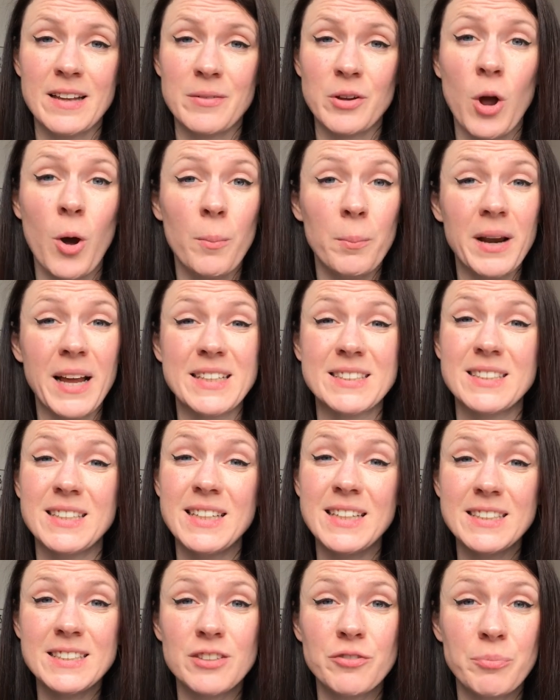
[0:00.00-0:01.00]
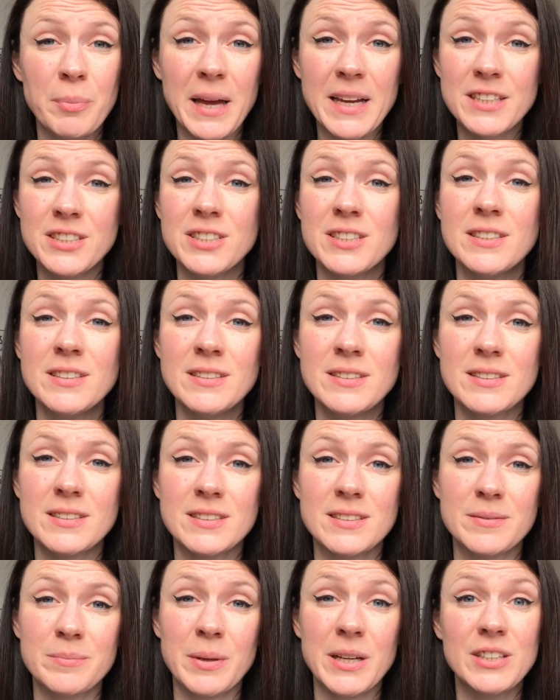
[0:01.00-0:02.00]
complex needs of
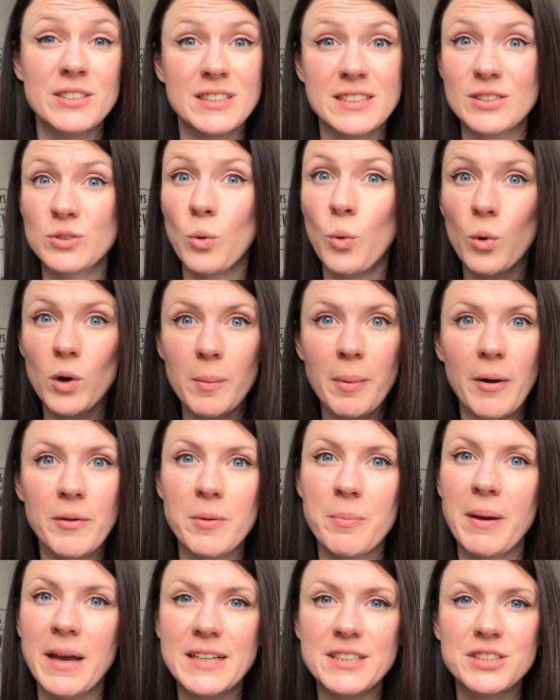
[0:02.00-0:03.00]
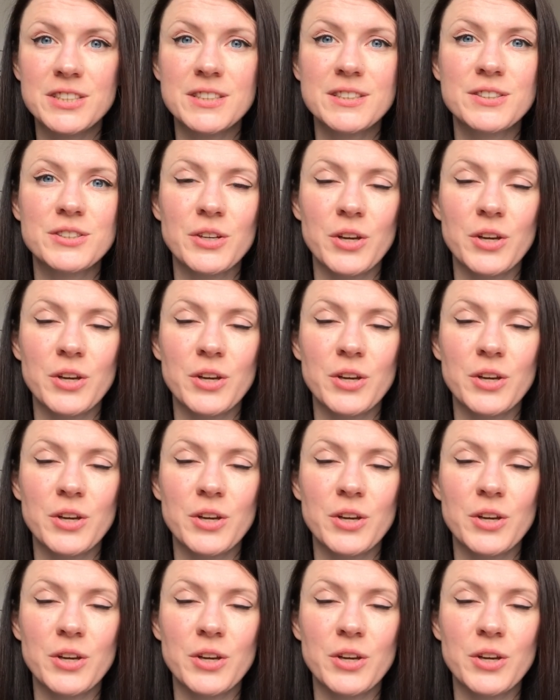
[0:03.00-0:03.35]
patients, because it's all about the patient.